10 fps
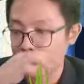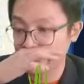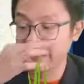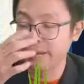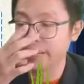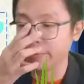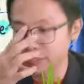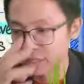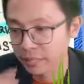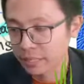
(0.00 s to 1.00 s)
Virtual
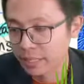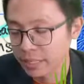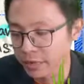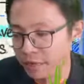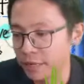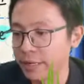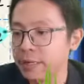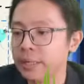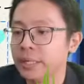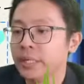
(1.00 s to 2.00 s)
upright magnified.
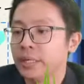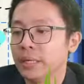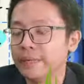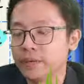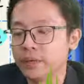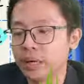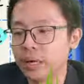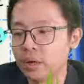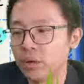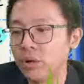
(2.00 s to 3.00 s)
If
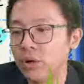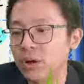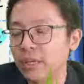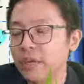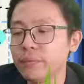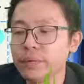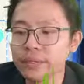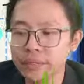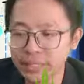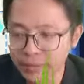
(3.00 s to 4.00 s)
go even
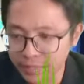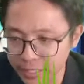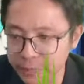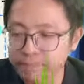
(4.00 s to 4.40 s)
nearer,